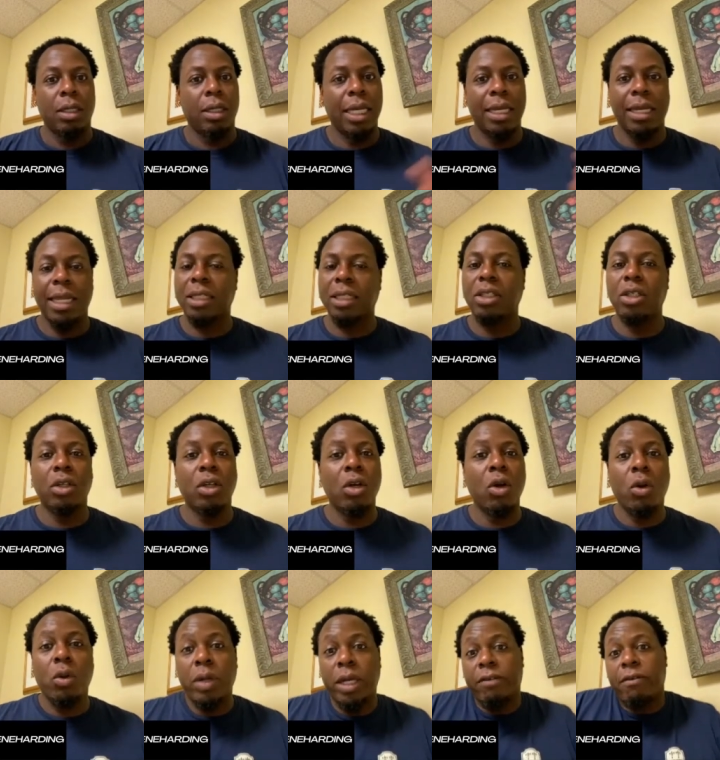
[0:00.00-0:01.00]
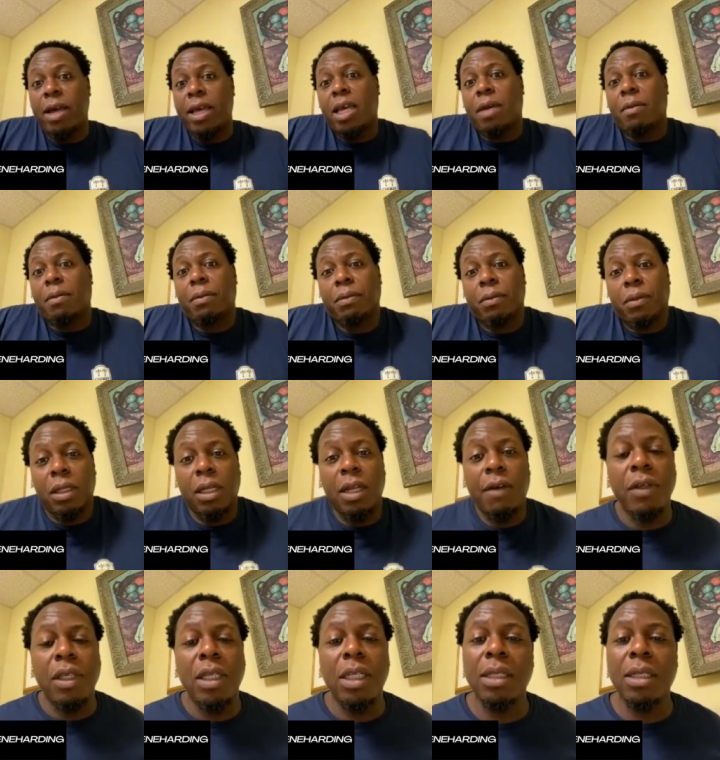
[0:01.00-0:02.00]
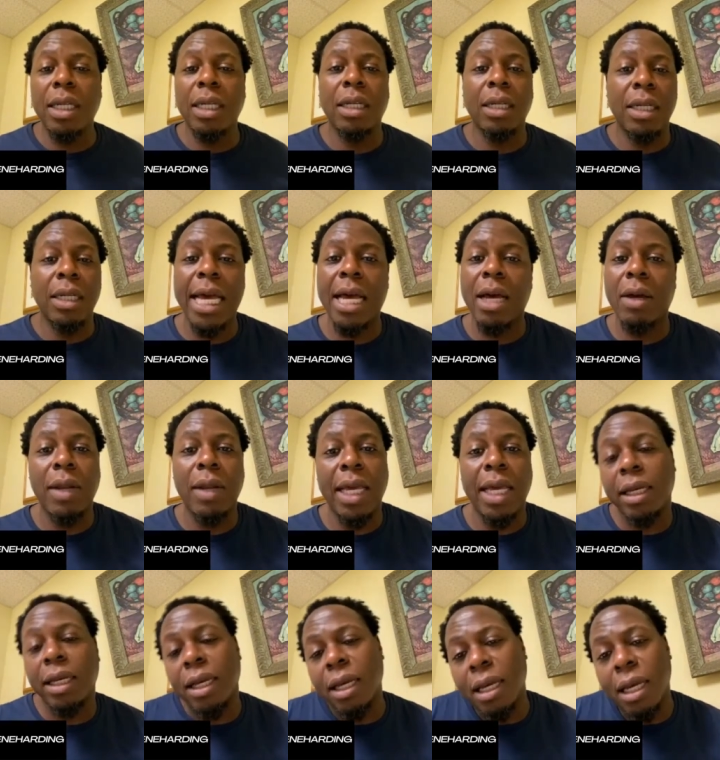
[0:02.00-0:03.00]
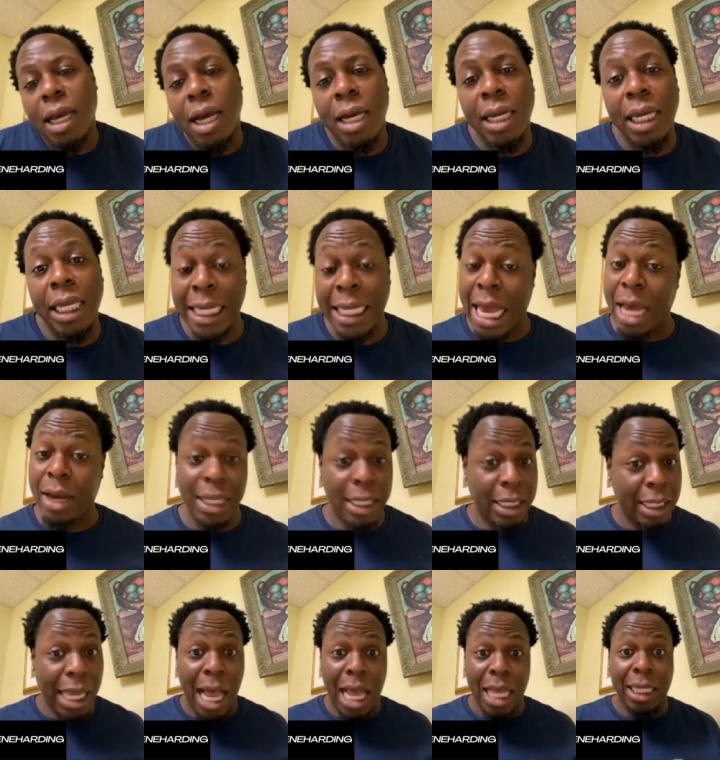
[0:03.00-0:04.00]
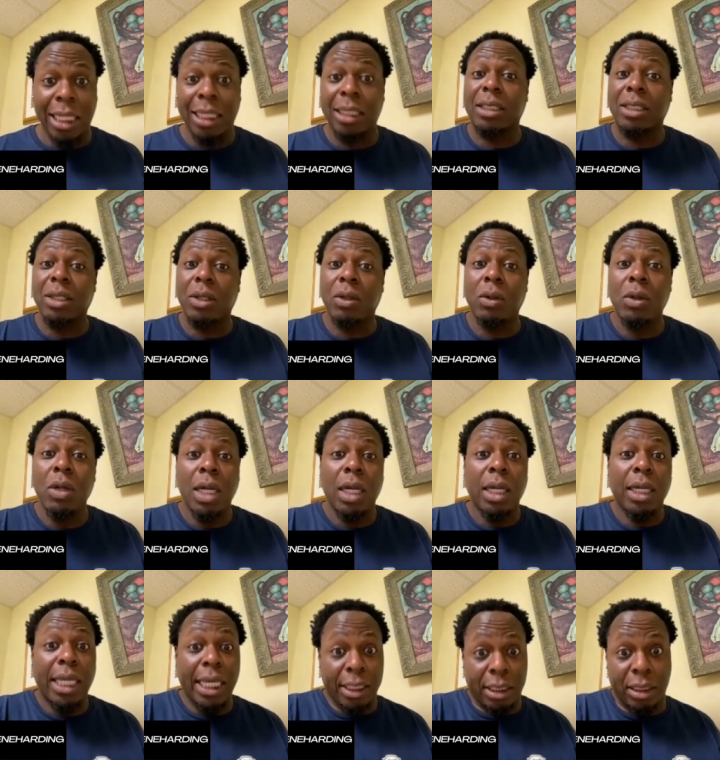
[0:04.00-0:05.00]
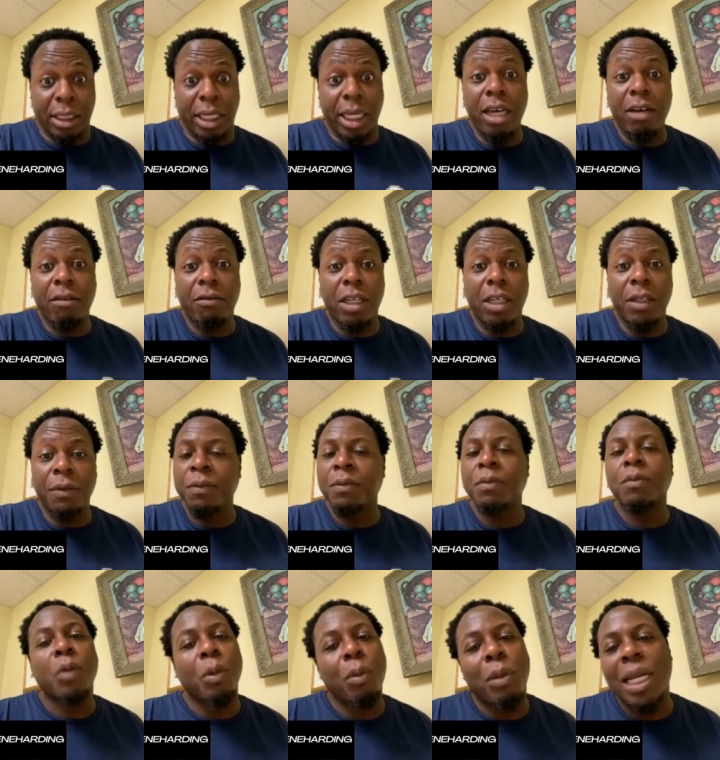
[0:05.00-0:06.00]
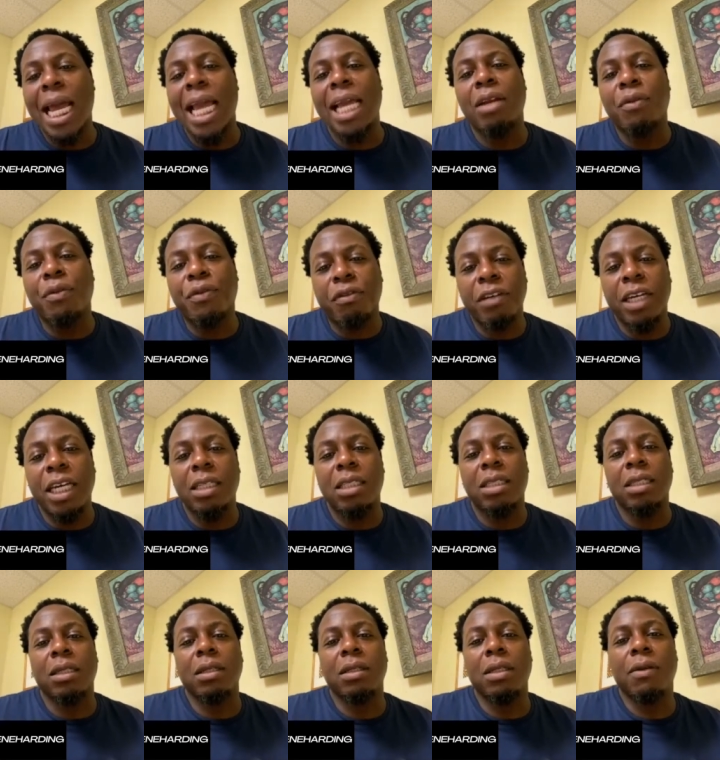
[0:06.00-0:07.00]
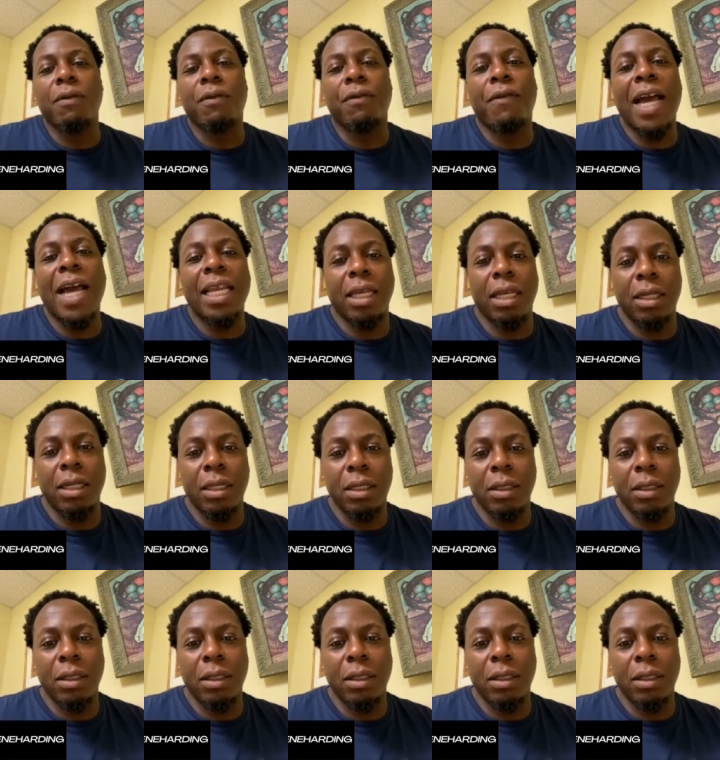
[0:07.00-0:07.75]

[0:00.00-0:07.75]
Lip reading: and next thing you know, here I am. 11 years later, now, like, it still gets scary, but I ain't afraid to fight it.